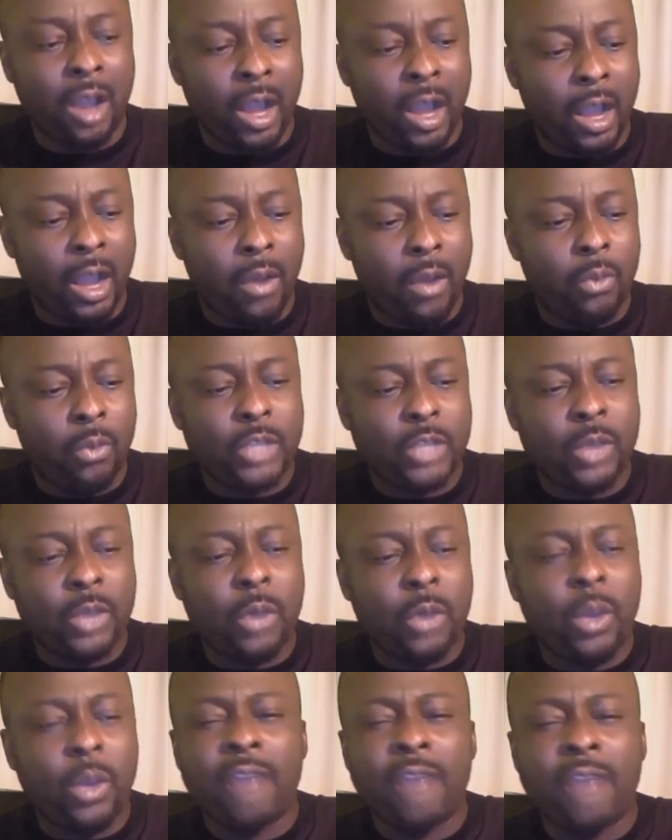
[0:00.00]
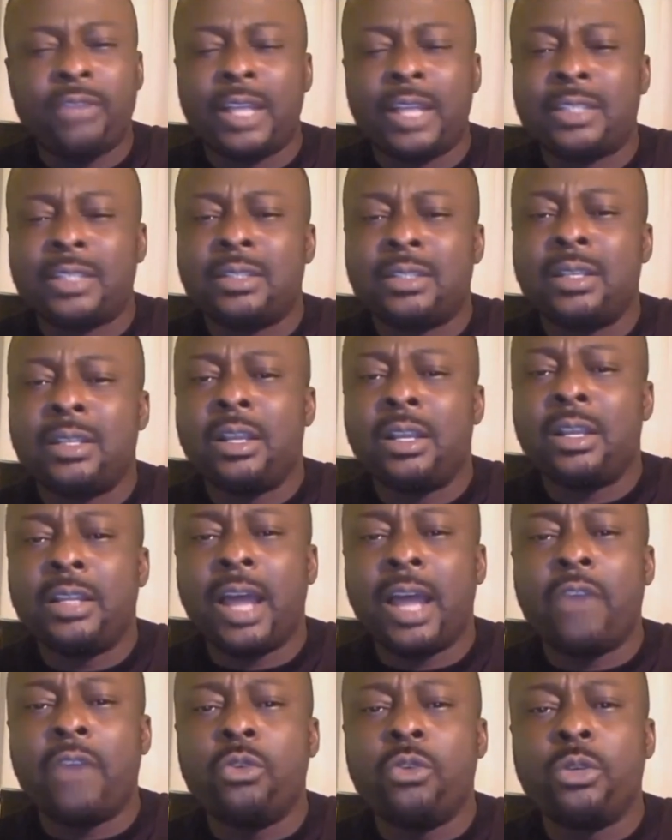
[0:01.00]
That's why we have
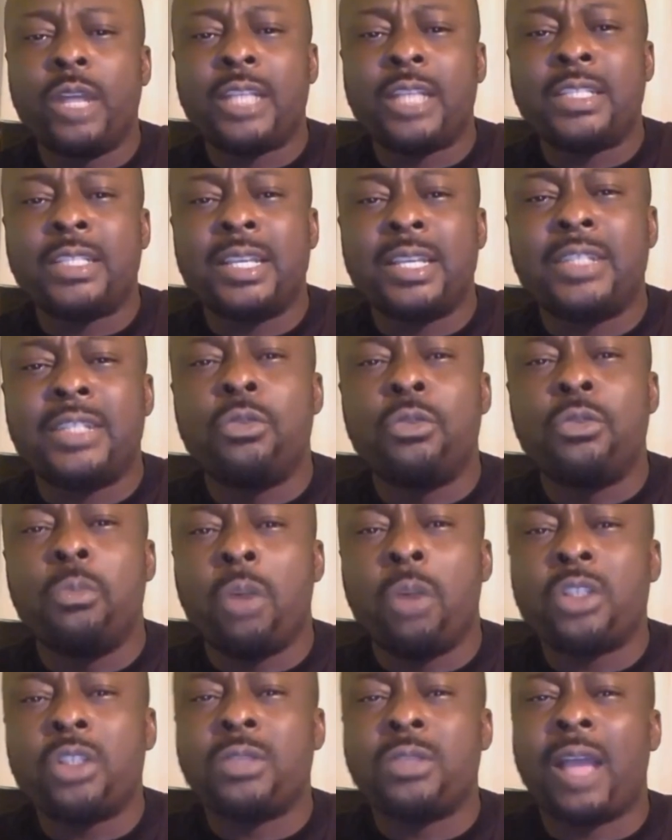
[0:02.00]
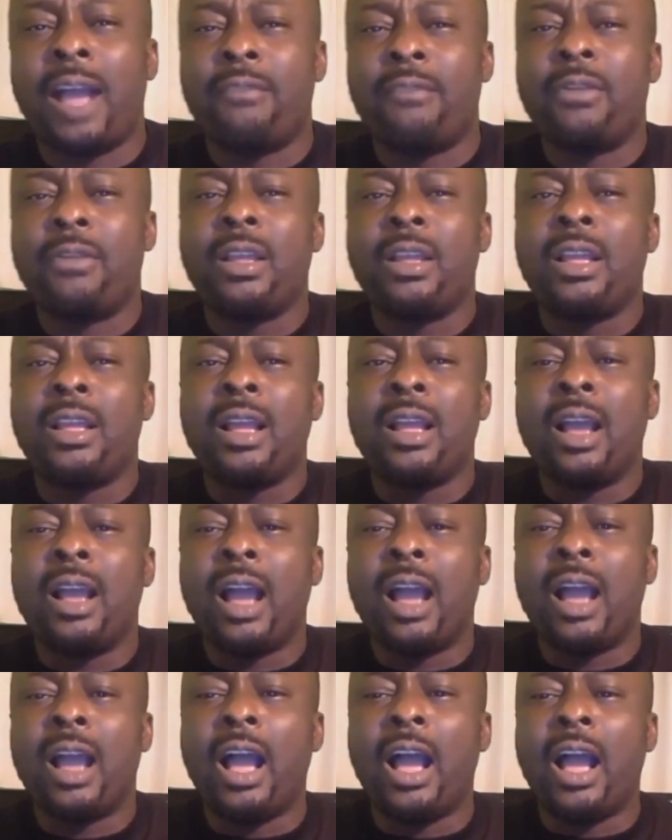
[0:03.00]
that rule that says must have
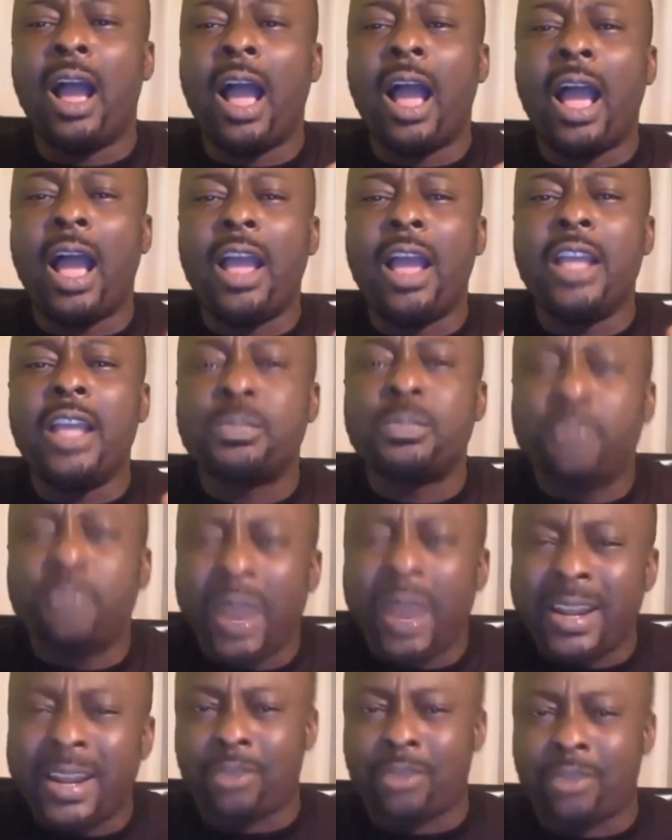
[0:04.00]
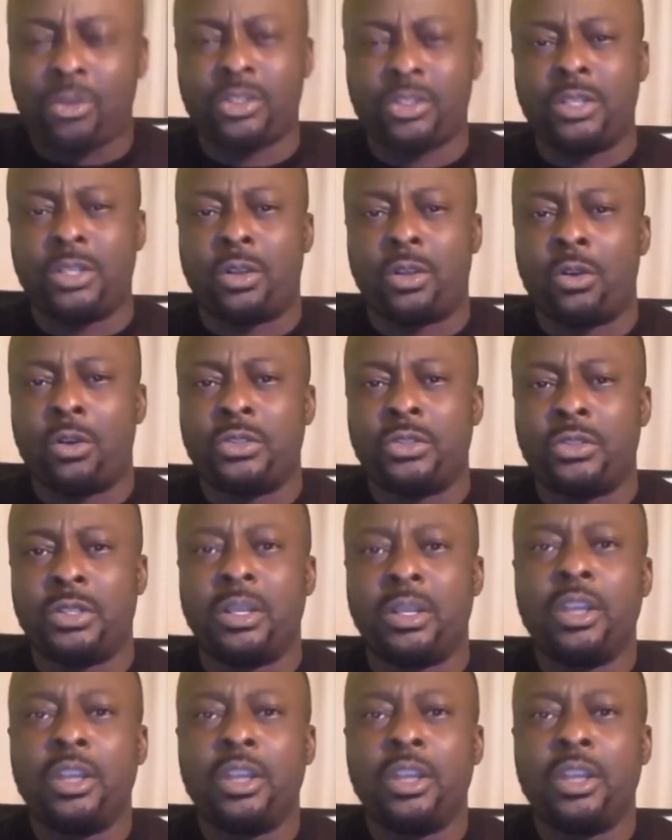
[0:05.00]
a spread across the country.